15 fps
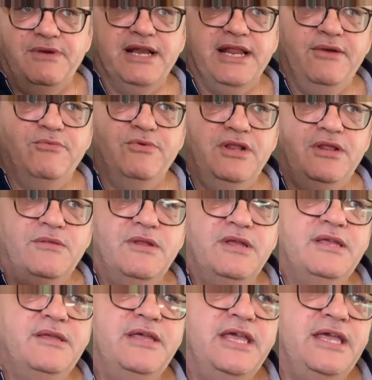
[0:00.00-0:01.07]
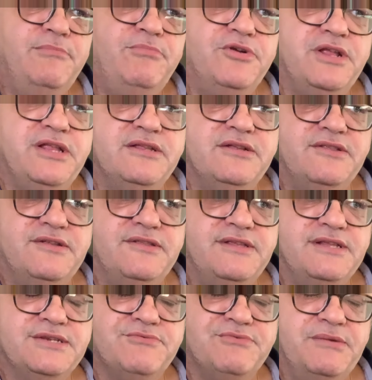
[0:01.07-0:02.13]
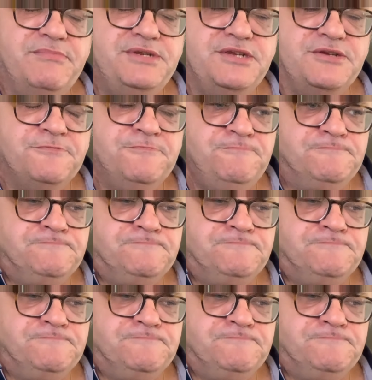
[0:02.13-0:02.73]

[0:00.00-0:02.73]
and I will put it on the description,